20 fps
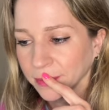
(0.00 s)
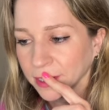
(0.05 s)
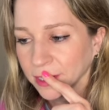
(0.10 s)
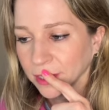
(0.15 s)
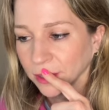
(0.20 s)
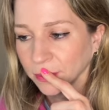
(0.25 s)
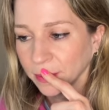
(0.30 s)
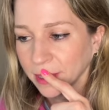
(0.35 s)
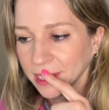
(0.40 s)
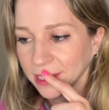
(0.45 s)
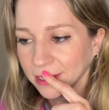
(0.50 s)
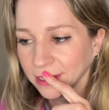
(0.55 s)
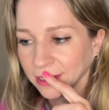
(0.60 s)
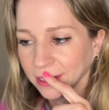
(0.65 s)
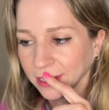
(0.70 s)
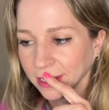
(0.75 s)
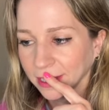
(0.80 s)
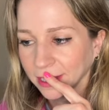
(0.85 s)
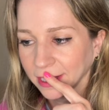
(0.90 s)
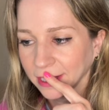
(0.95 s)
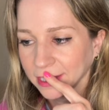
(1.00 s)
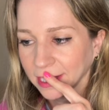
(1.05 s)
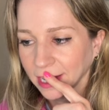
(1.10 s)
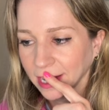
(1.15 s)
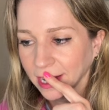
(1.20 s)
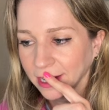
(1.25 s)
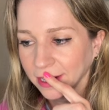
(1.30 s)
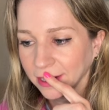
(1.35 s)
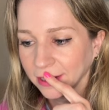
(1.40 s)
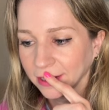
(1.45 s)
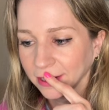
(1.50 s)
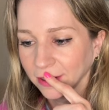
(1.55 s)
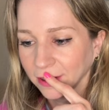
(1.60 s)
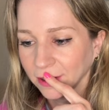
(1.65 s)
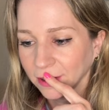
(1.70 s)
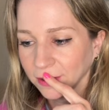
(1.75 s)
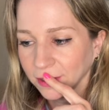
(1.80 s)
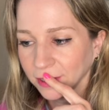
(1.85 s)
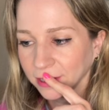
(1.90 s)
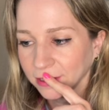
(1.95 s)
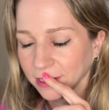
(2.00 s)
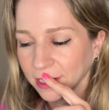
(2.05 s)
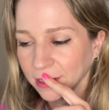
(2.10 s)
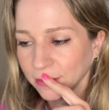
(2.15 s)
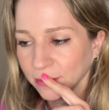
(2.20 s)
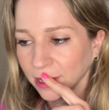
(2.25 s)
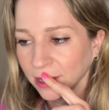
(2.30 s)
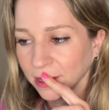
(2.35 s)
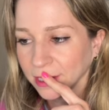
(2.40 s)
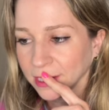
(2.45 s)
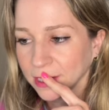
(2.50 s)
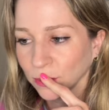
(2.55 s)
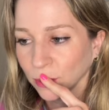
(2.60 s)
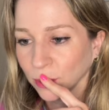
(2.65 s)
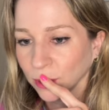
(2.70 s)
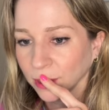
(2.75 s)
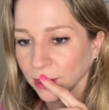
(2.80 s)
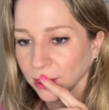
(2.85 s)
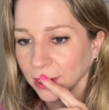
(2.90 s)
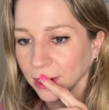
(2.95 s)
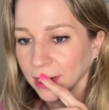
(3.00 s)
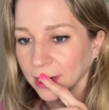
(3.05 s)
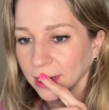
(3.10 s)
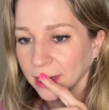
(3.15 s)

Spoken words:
So basically all the green parts were